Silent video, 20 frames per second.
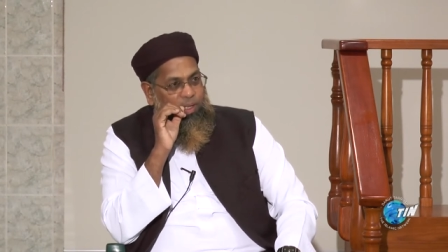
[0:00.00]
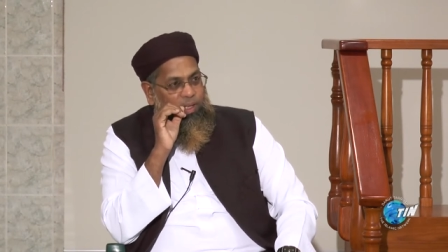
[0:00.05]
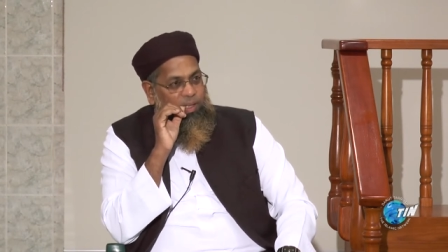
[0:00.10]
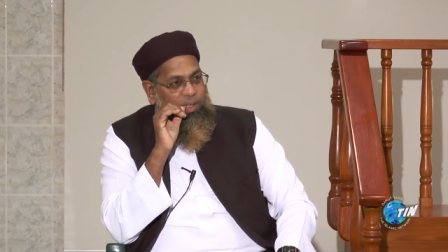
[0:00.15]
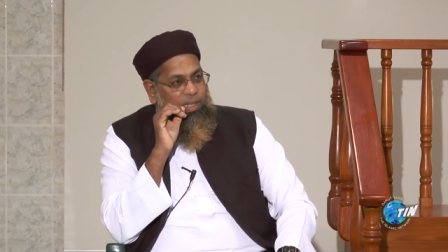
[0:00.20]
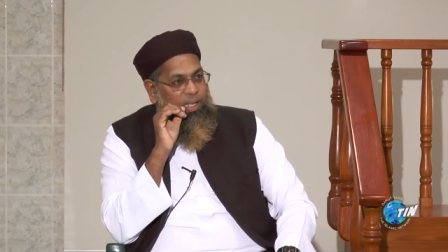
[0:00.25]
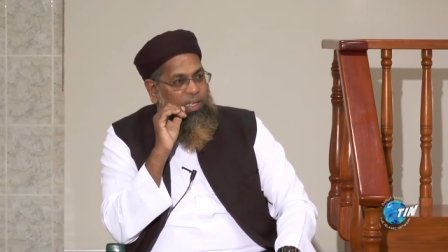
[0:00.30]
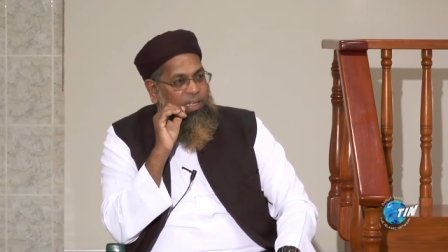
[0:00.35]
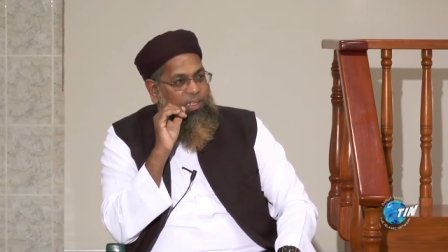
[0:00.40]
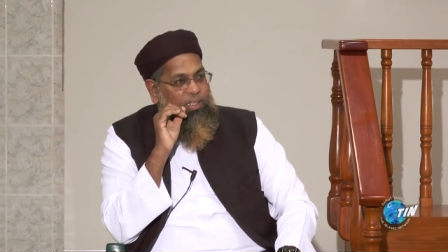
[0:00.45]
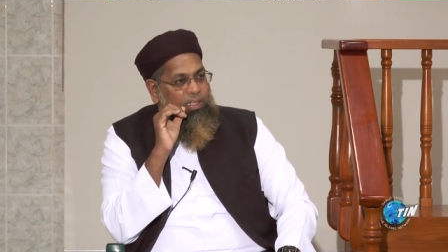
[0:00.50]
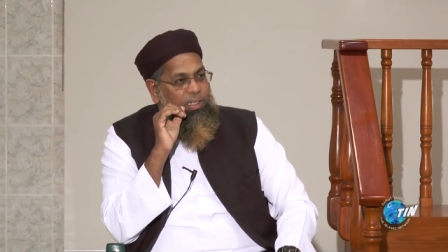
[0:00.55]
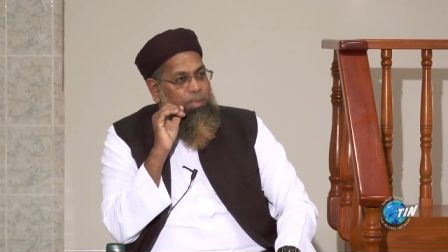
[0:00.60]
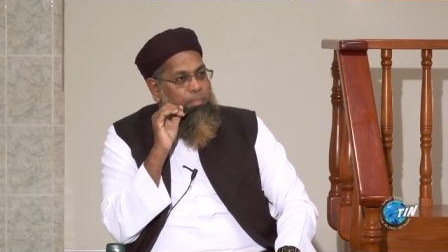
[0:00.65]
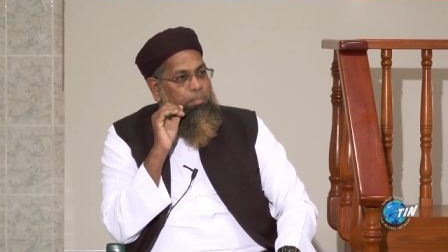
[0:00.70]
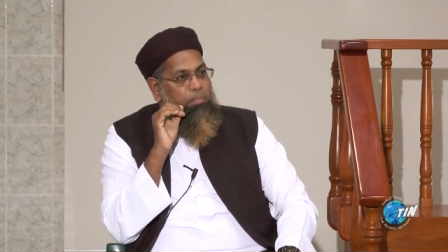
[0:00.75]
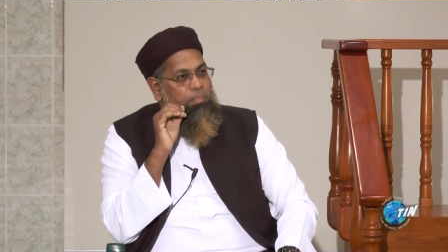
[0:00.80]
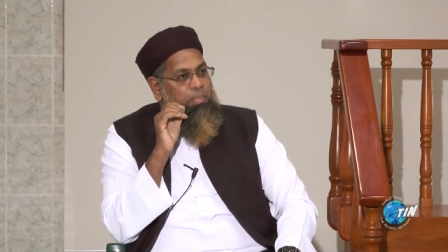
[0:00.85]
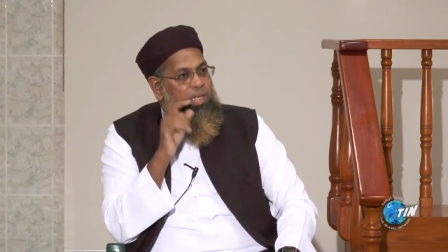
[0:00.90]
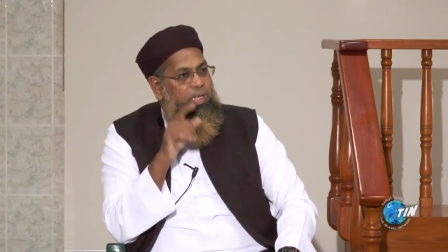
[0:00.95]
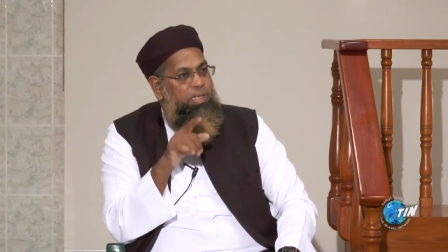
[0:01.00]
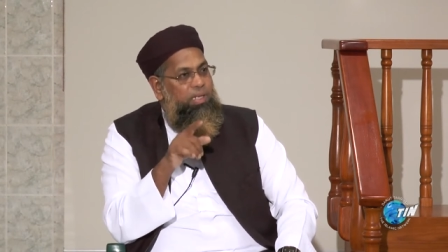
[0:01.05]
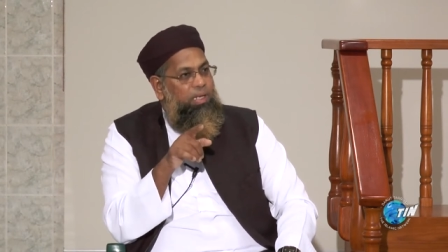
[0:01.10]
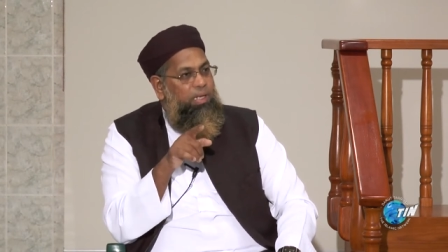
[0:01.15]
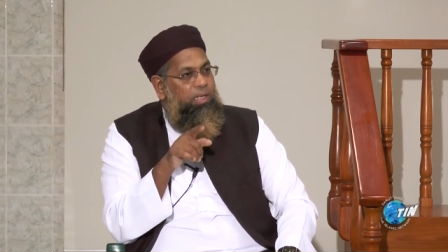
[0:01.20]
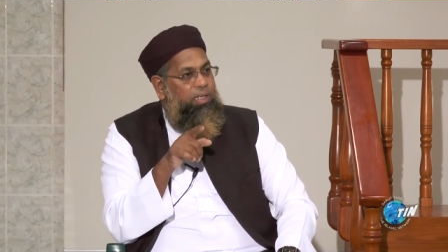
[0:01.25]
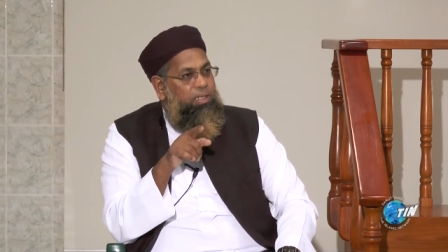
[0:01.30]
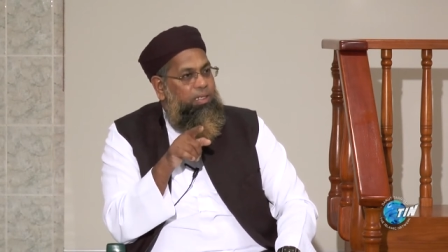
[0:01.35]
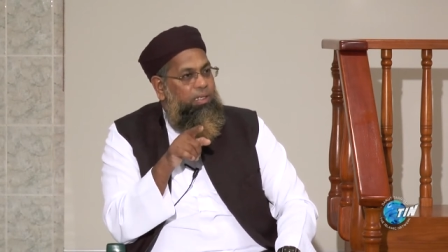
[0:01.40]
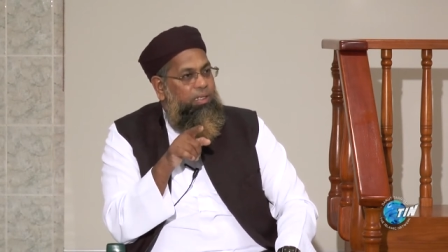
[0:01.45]
then
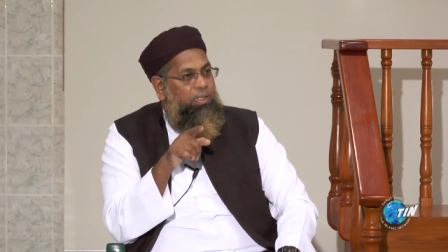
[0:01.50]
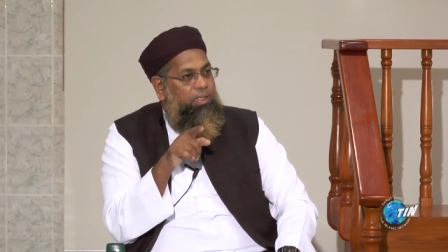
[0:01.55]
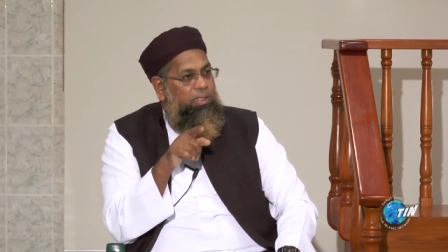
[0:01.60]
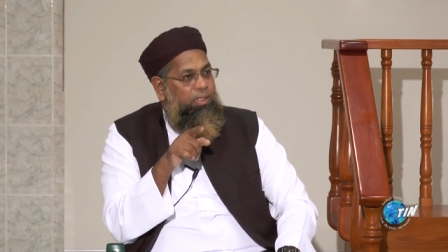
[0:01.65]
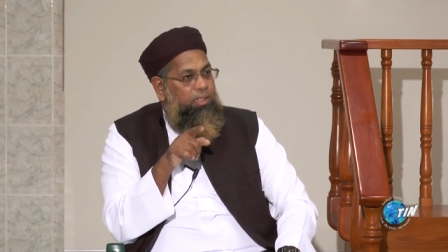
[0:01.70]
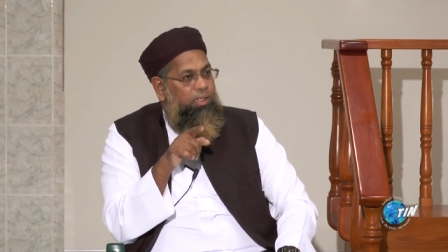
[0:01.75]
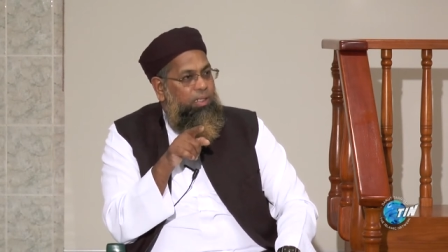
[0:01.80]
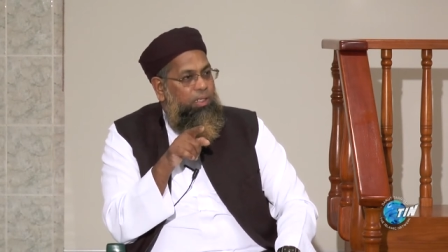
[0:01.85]
immediately